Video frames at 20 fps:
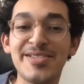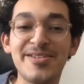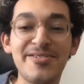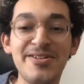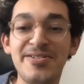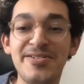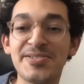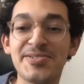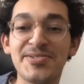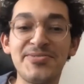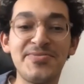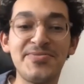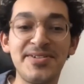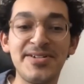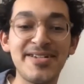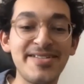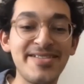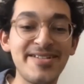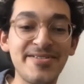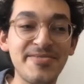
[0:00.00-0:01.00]
They were also
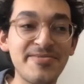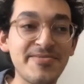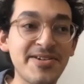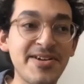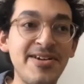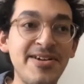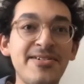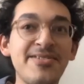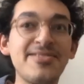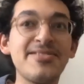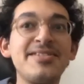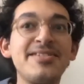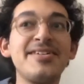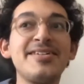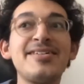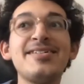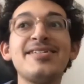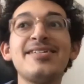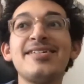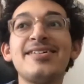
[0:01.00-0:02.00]
fun in their own regard,
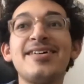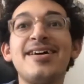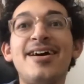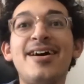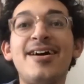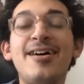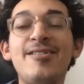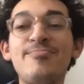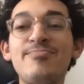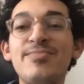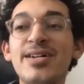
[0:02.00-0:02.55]
um,